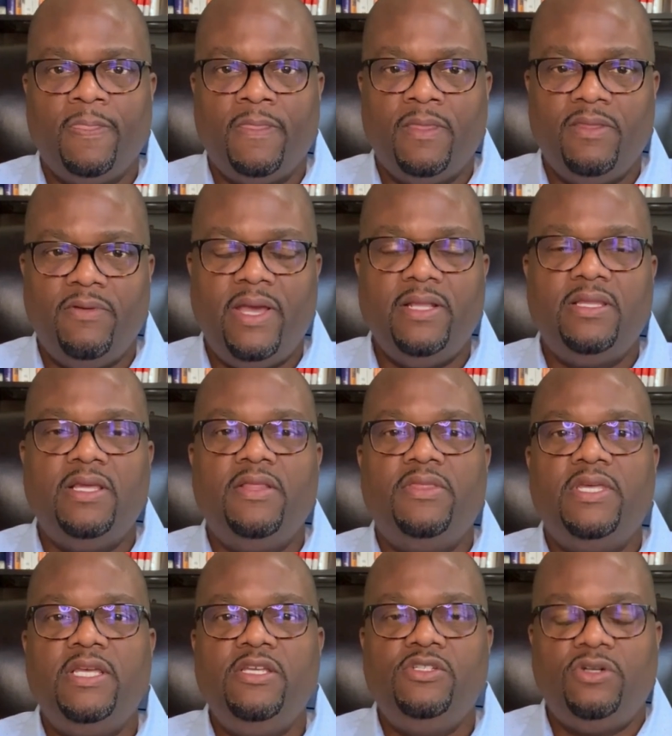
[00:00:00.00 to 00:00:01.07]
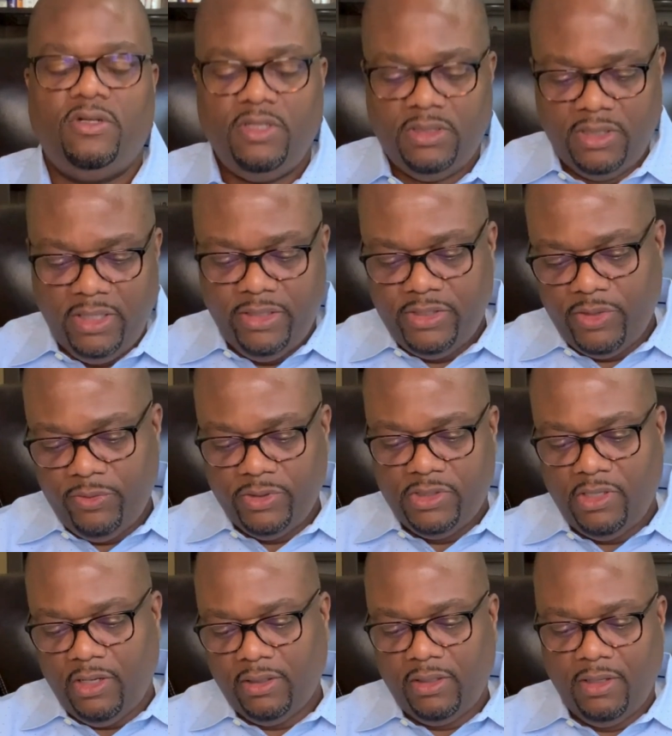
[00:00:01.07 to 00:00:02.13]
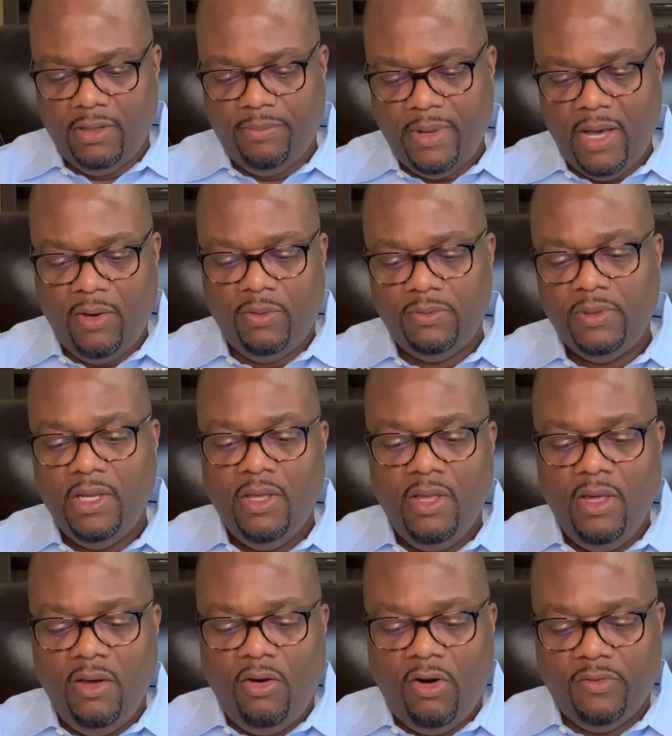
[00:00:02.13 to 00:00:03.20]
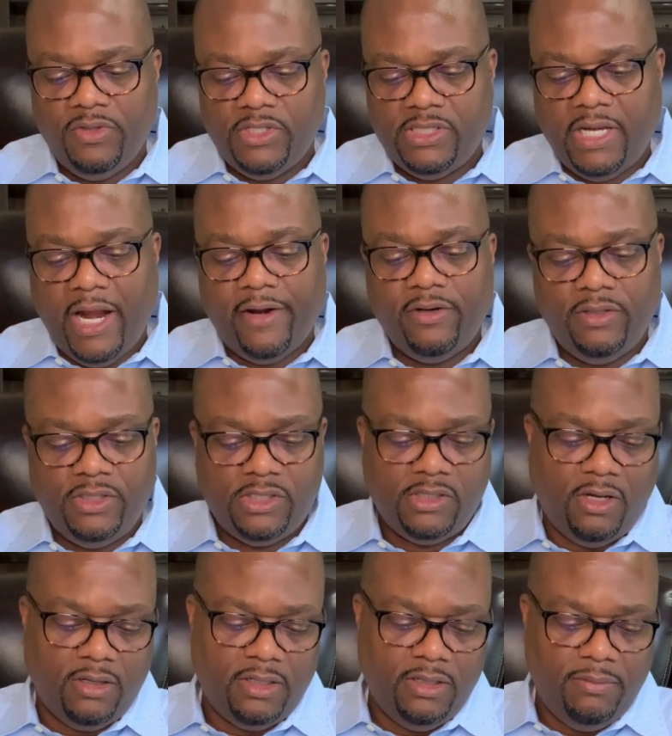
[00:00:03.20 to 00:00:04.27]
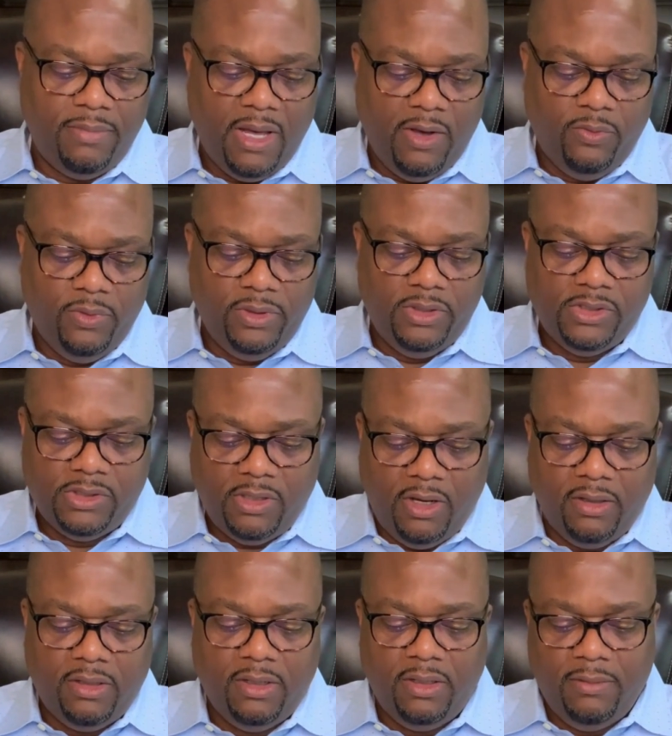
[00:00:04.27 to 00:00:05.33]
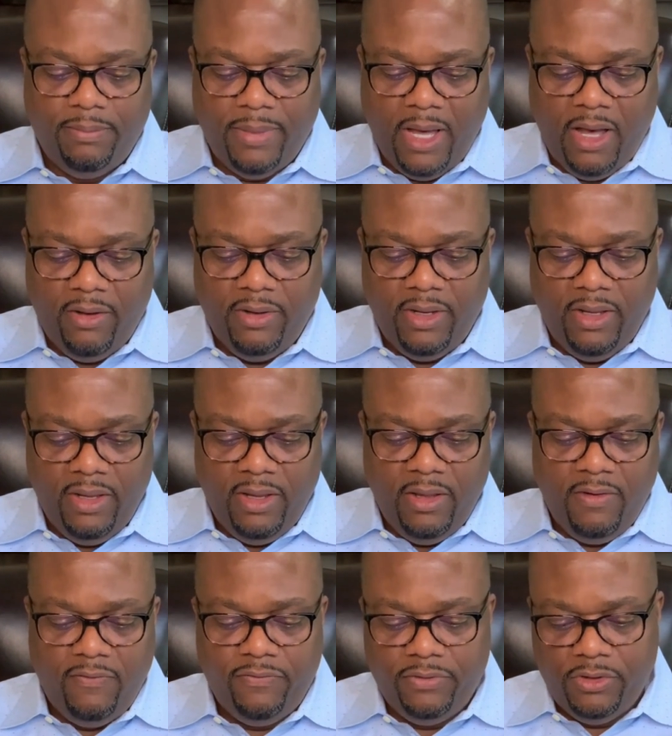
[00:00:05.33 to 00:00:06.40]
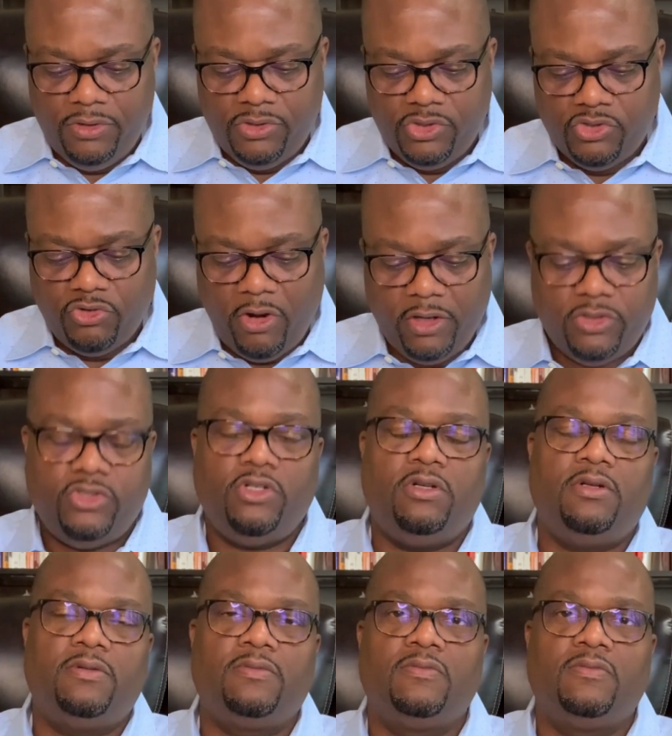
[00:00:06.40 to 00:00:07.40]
right? These are the things that we're talking about, or the standard is talking about when it's talking about infrastructure.